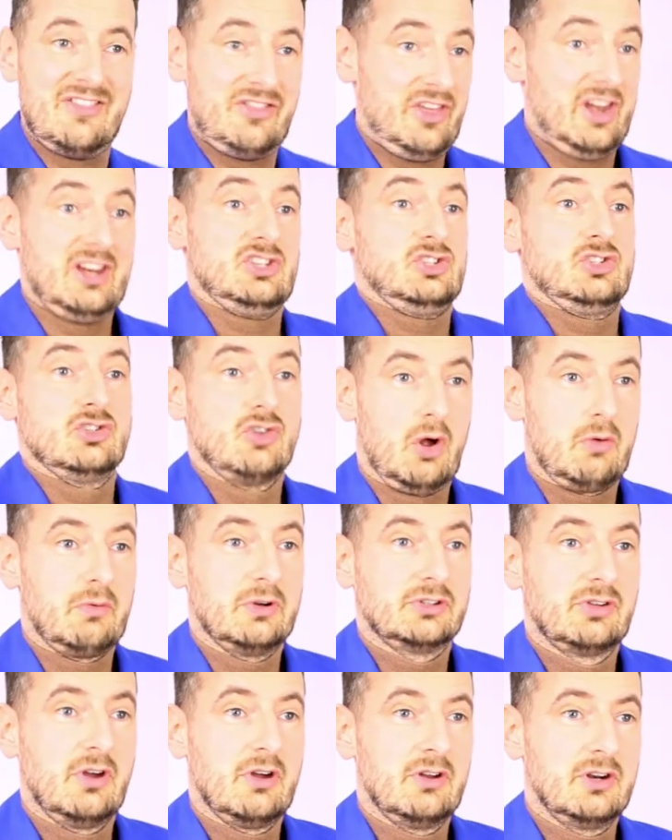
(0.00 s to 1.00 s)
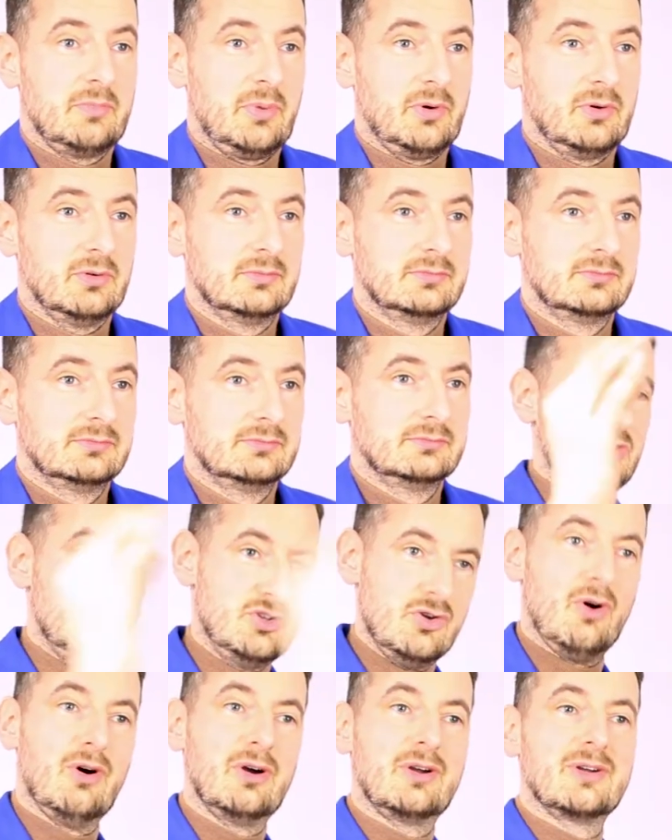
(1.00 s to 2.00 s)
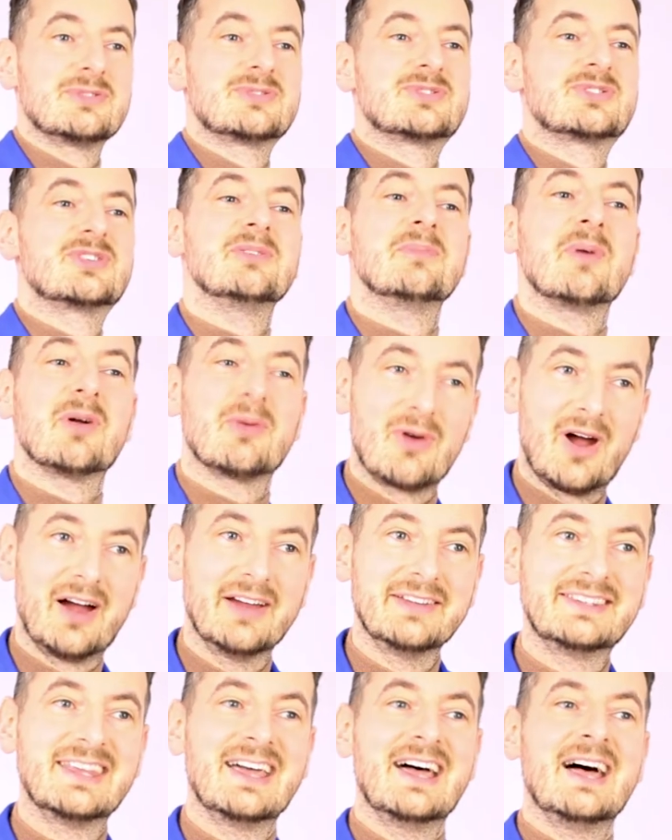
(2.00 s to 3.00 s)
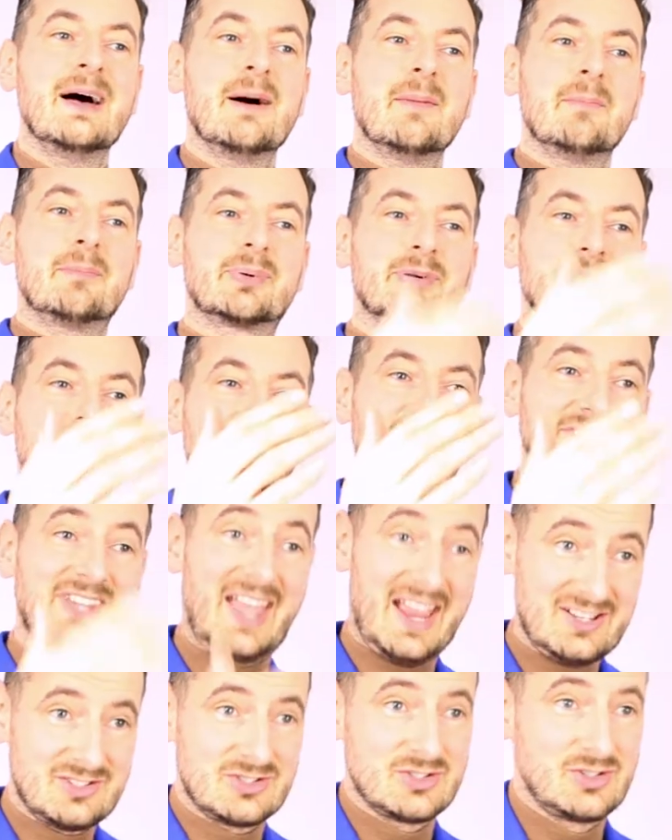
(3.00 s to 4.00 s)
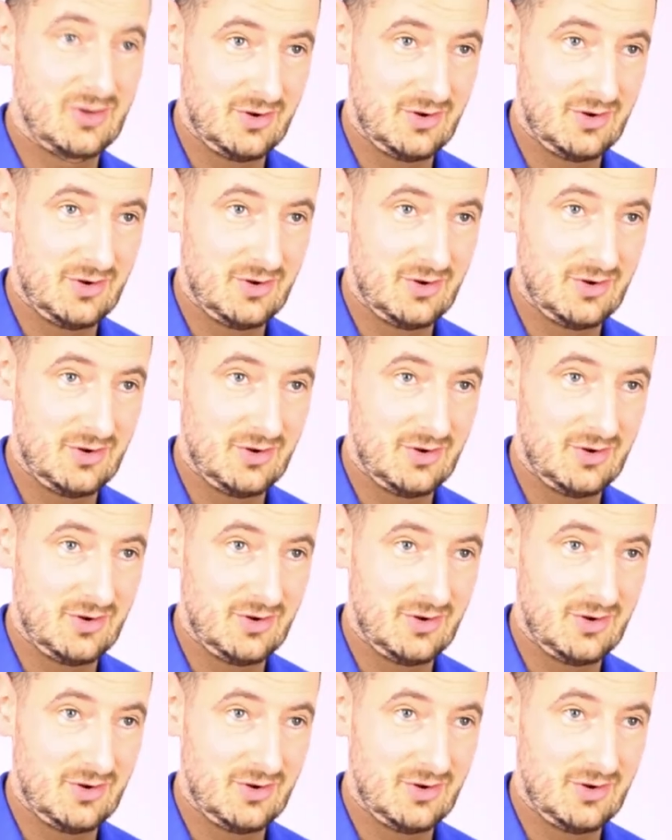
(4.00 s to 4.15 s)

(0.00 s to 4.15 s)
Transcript: that it's not returnable, your consumer right protects